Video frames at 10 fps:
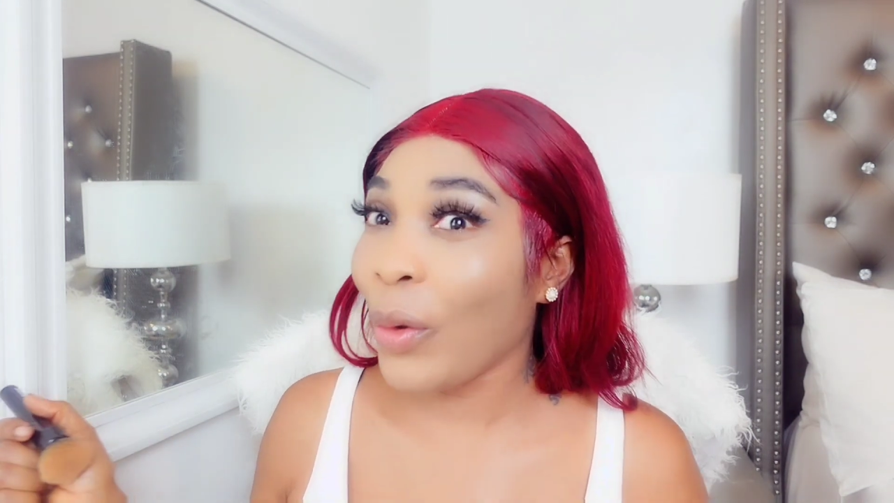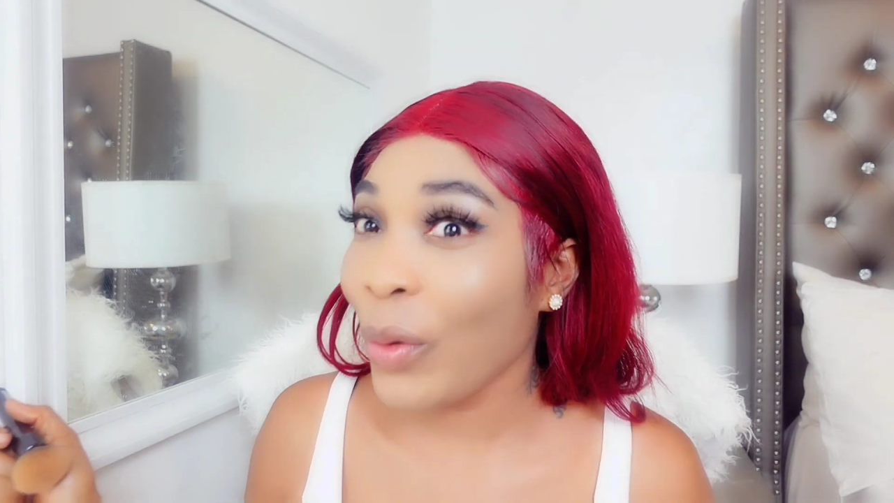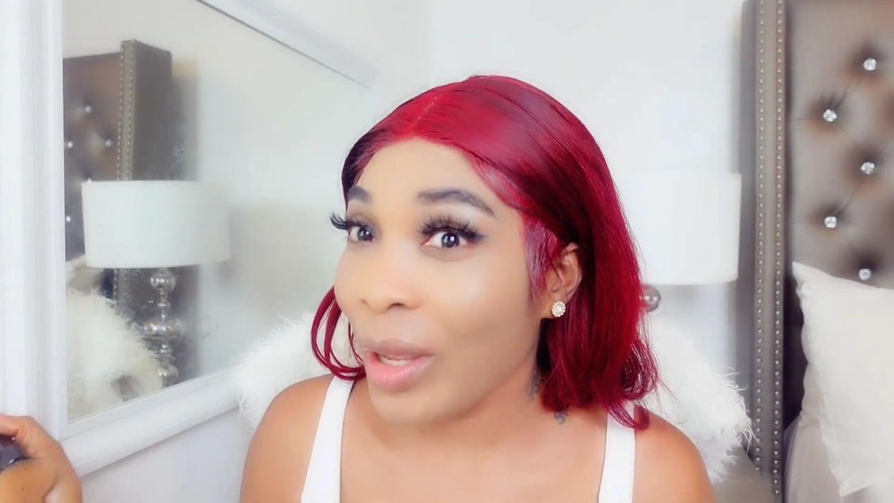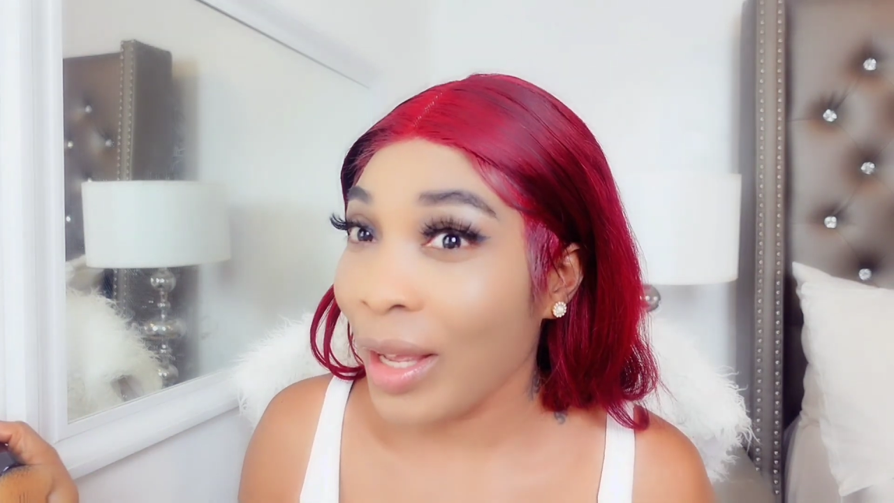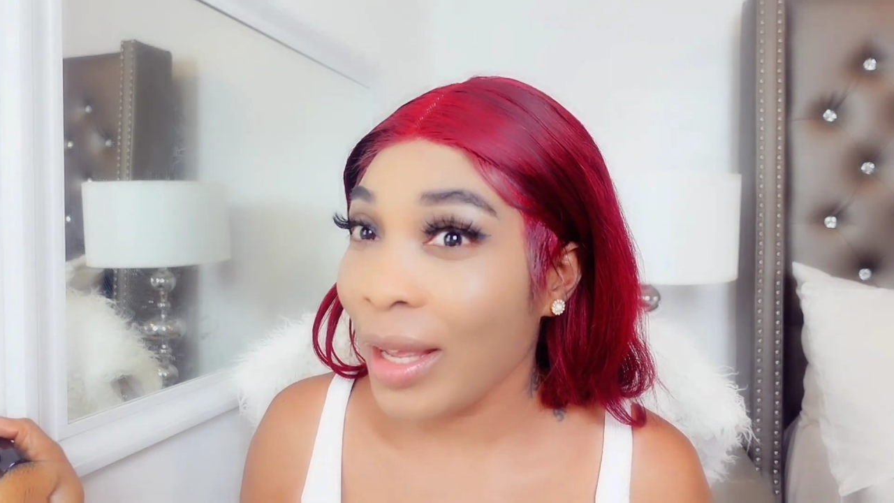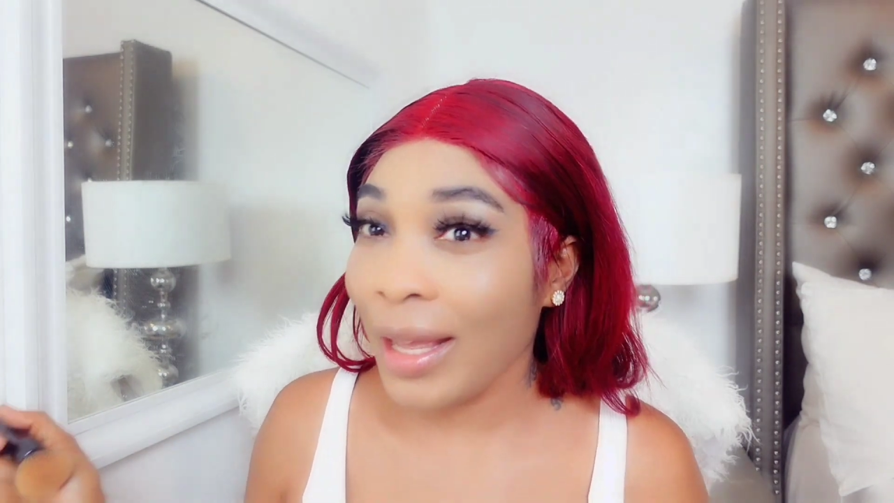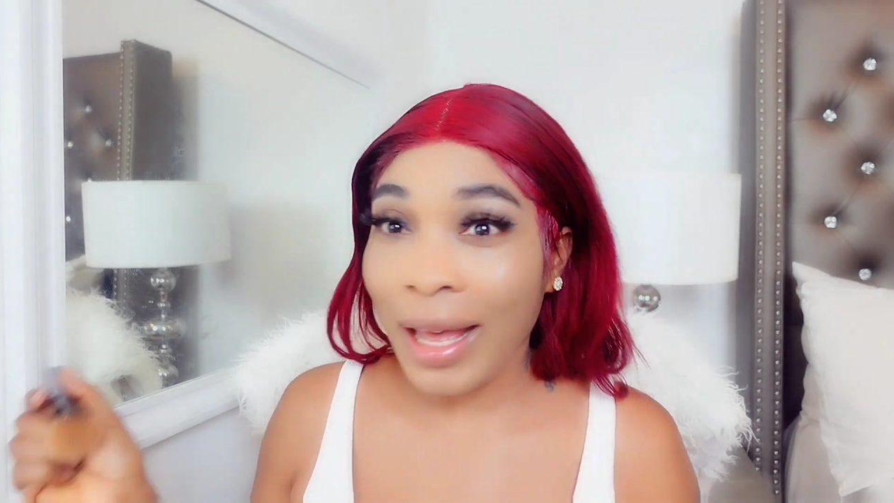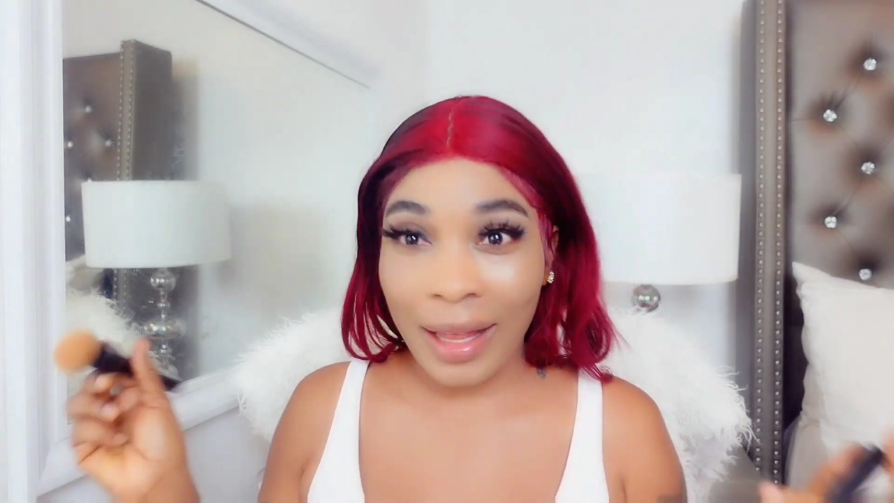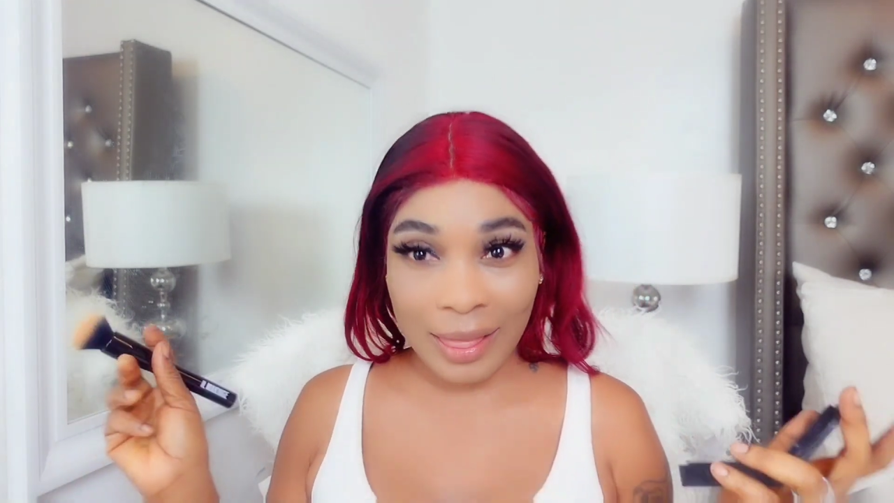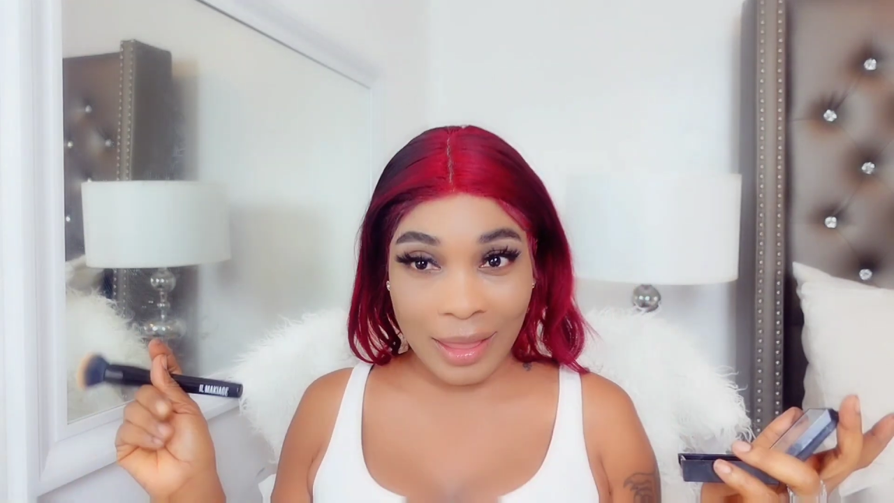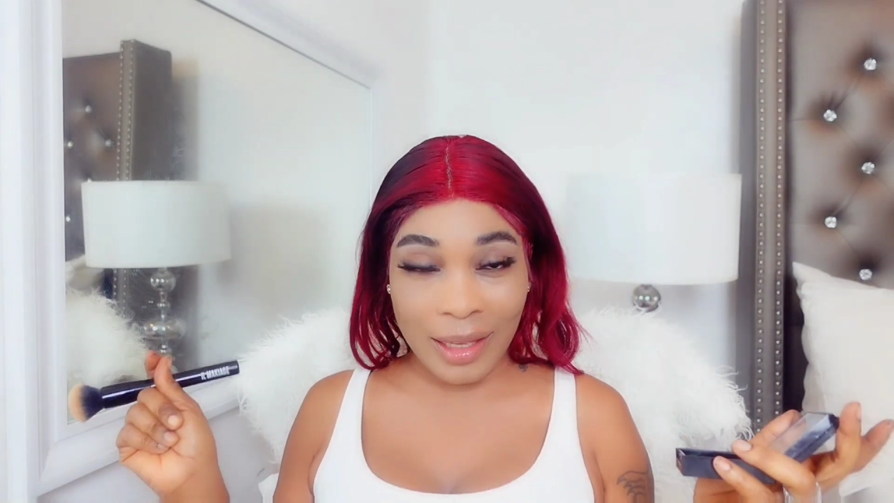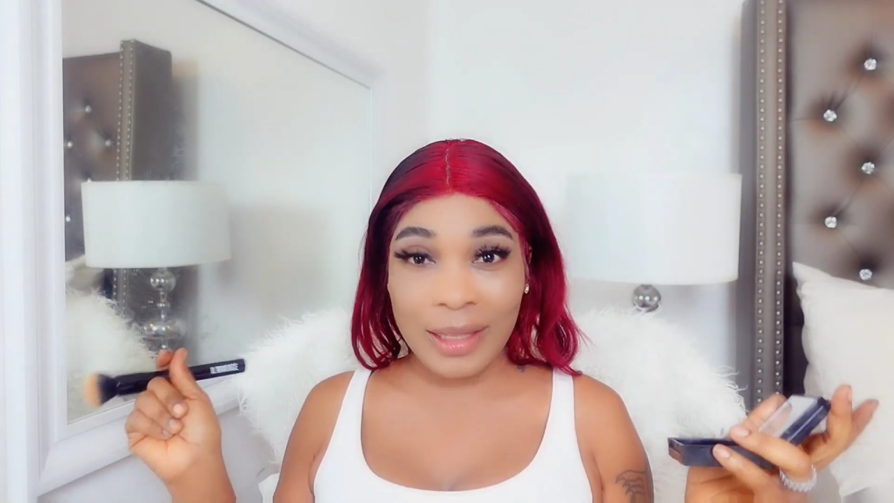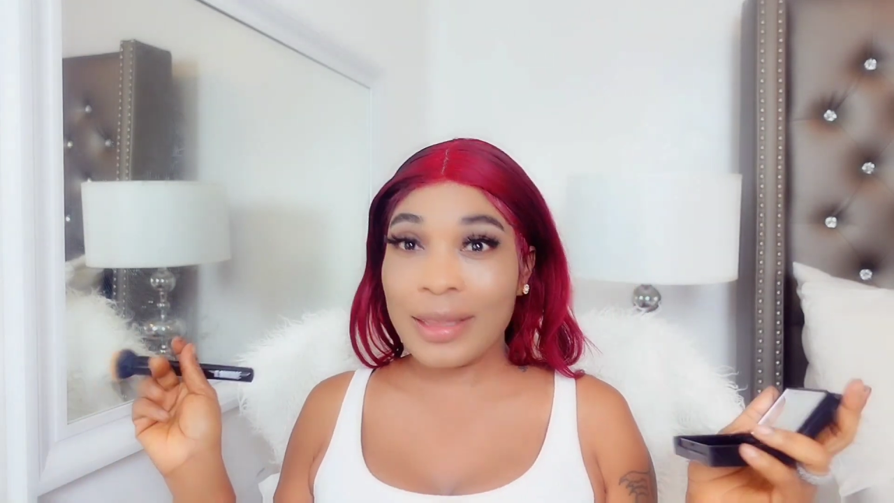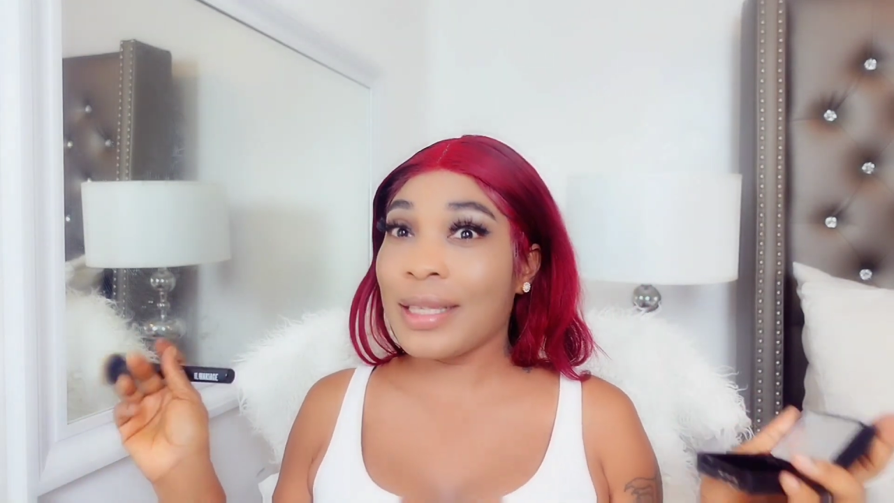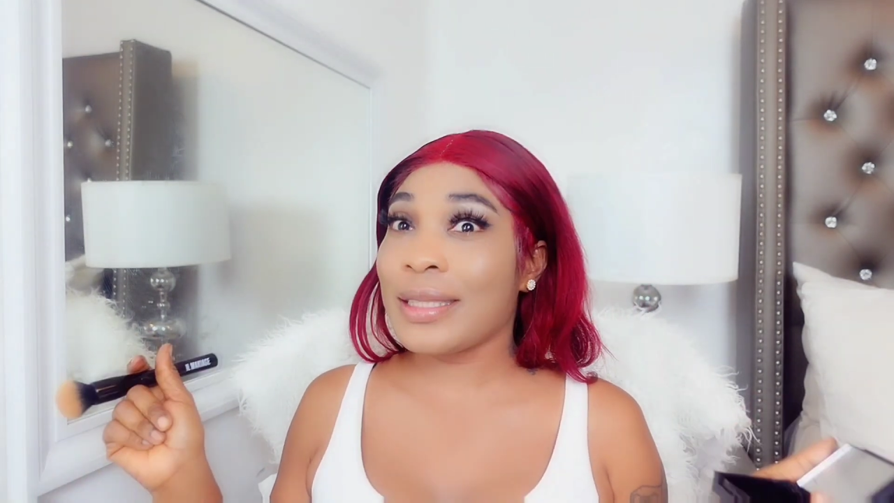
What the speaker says: Okay, I think